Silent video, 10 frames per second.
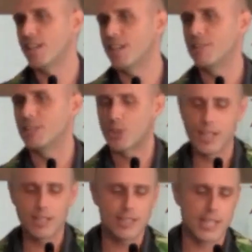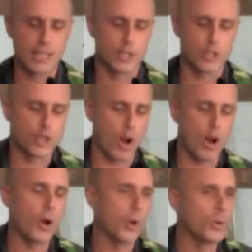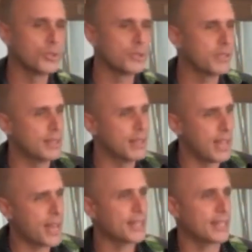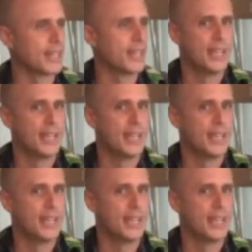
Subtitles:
and the Transcendentalist strongholds of the Atlantic